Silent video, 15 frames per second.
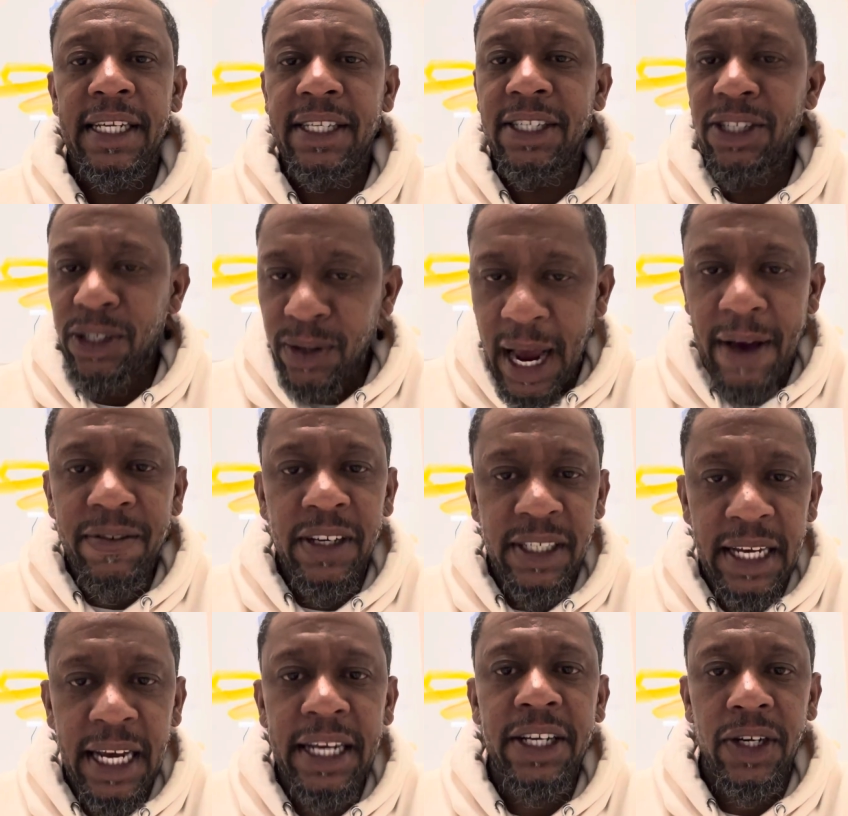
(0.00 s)
You have to
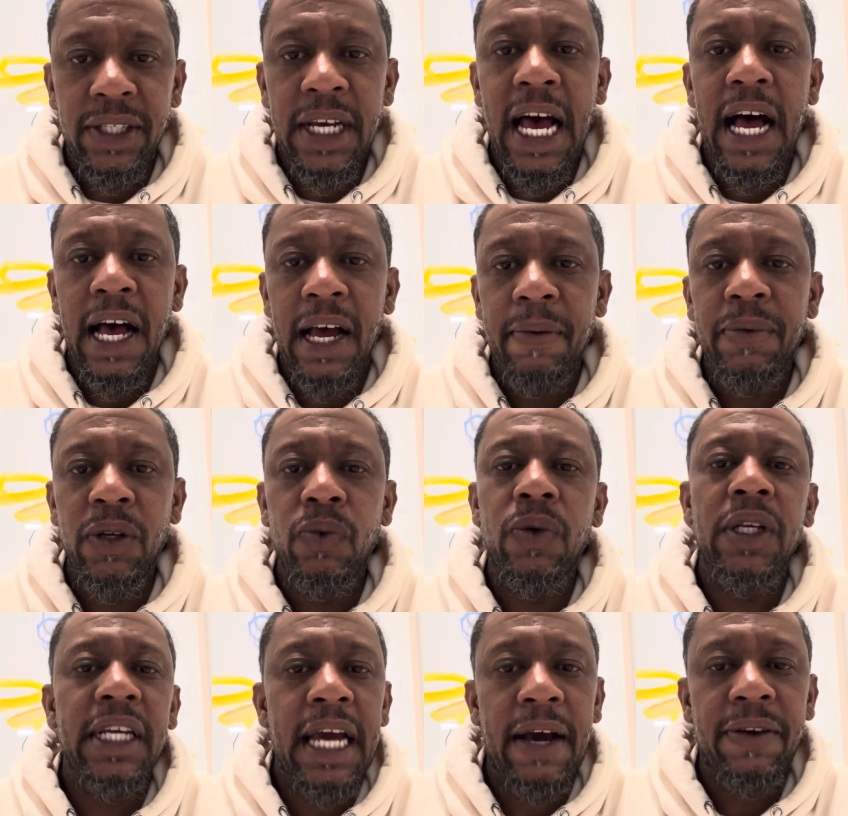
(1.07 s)
take your time. You
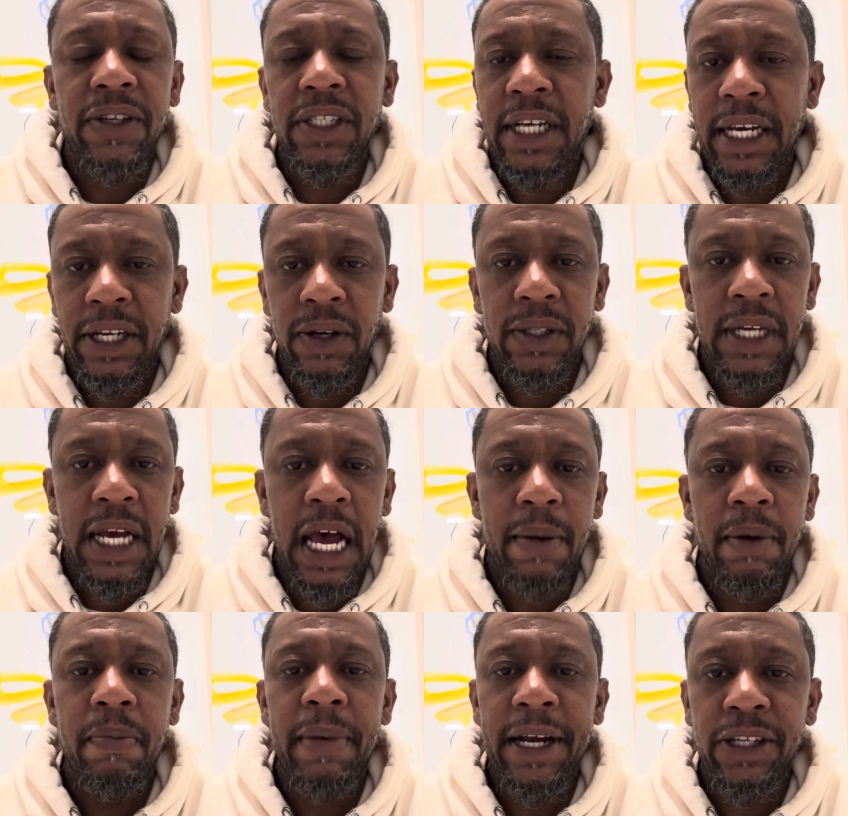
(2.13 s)
really have to take your time
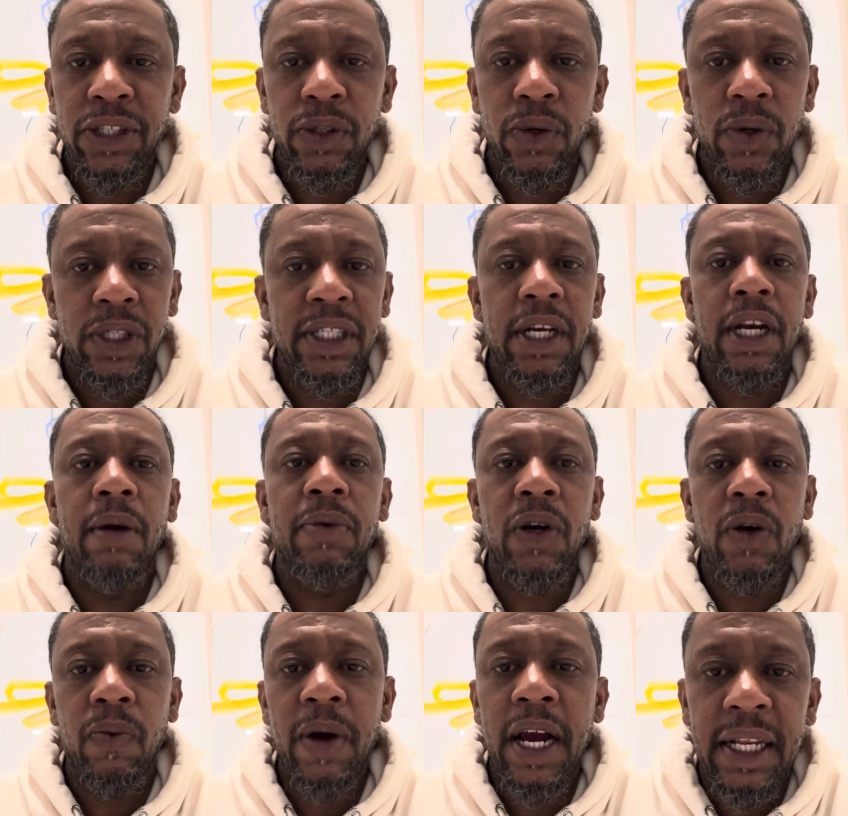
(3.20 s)
and make sure it's set up
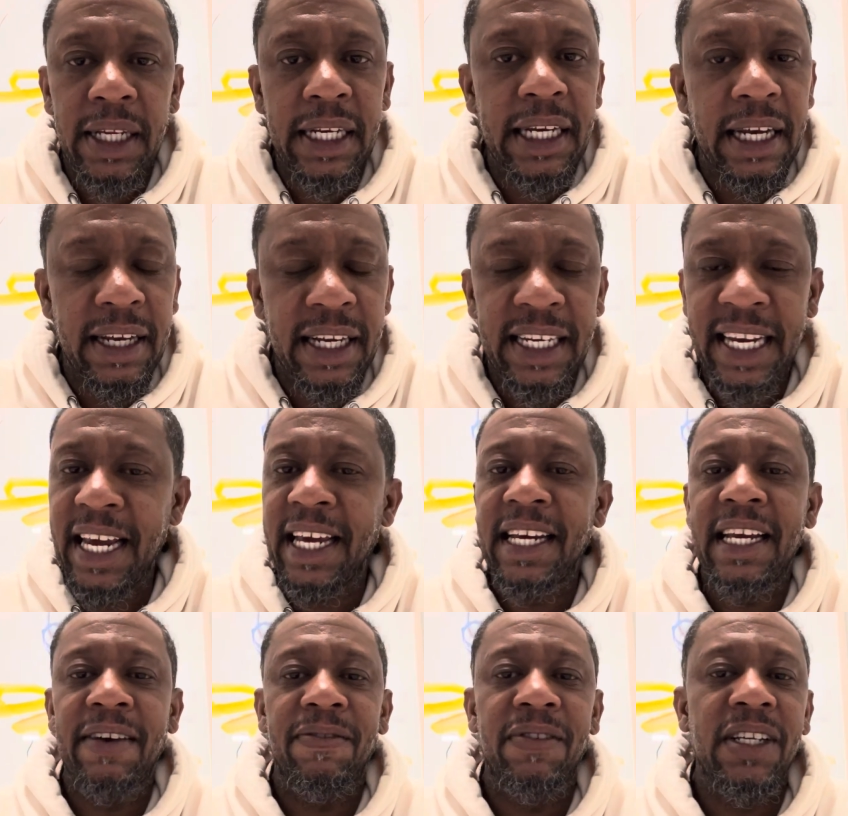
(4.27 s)
correctly. Again,
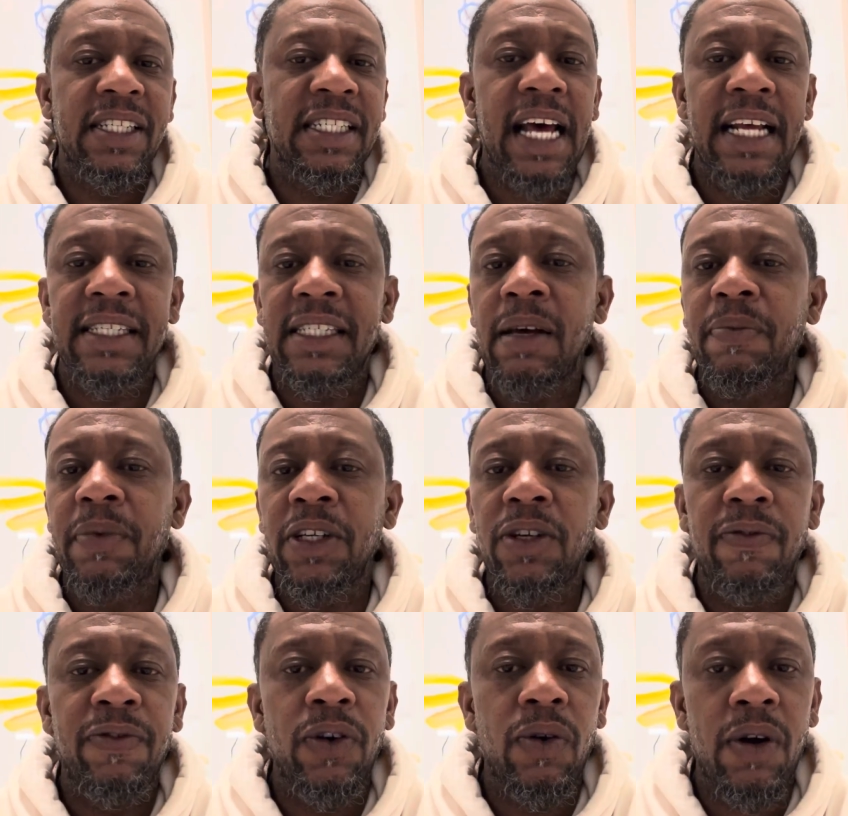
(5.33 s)
if it's not something you
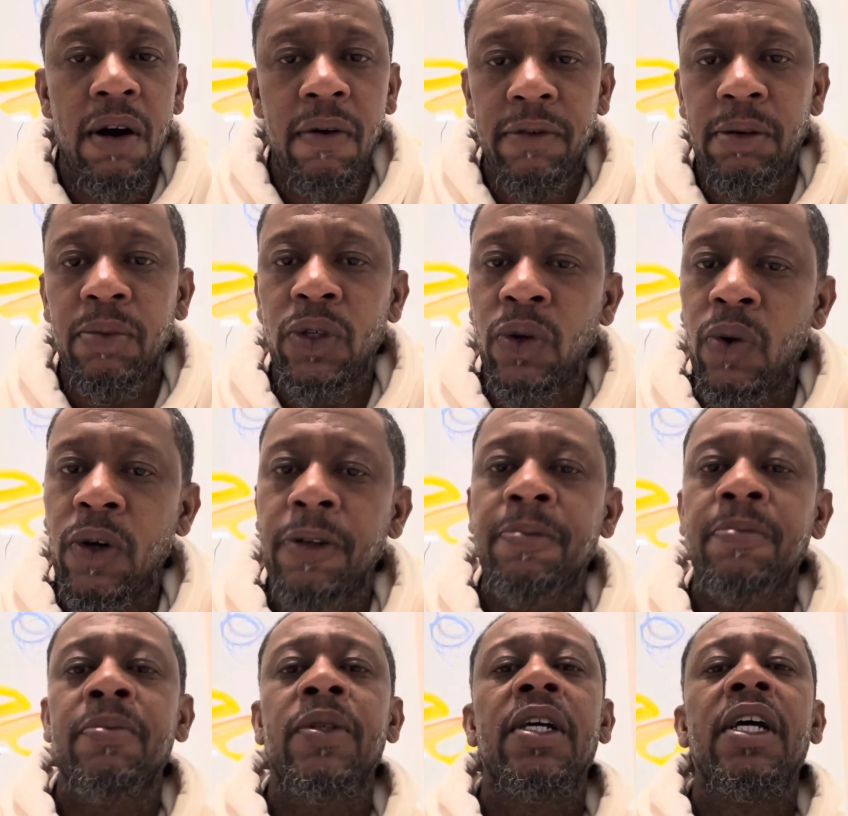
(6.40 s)
feel comfortable doing,
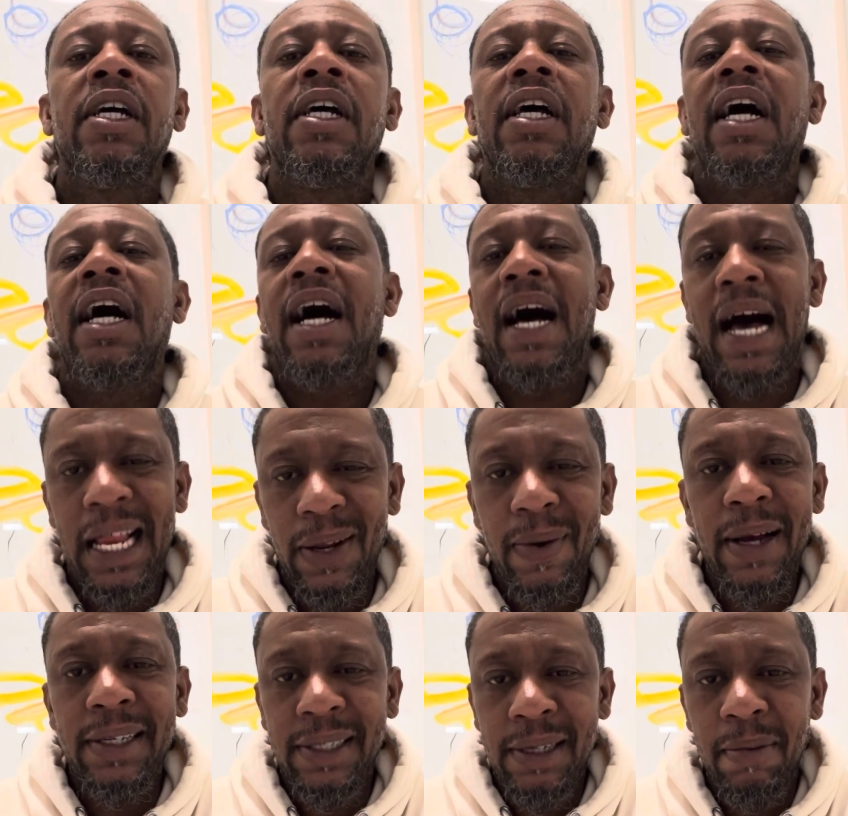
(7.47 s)
holler
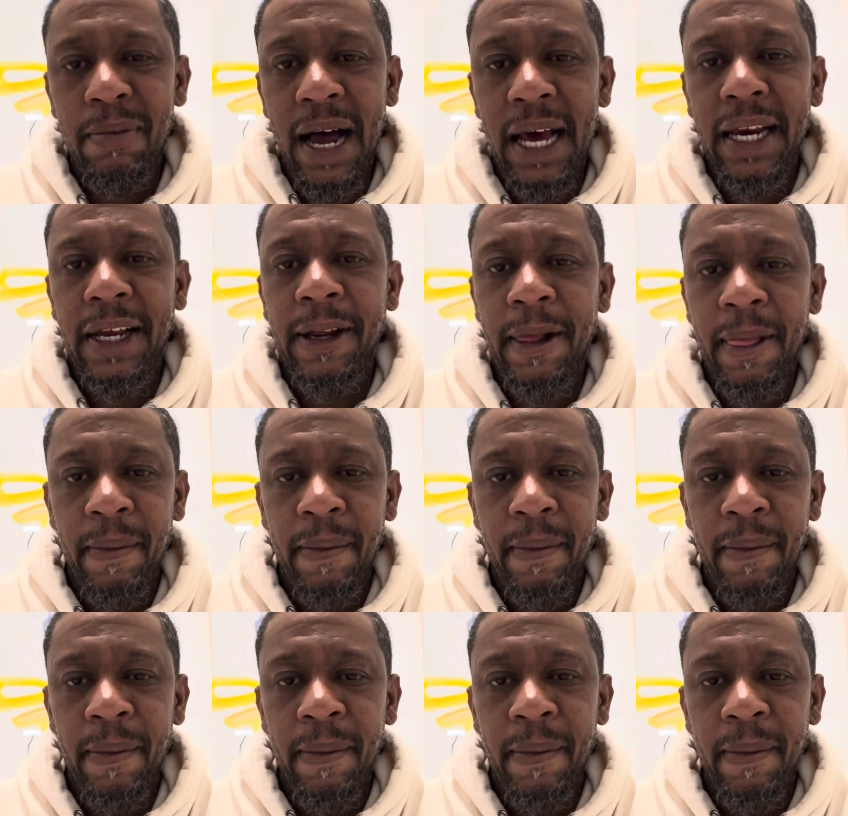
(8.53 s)
at somebody.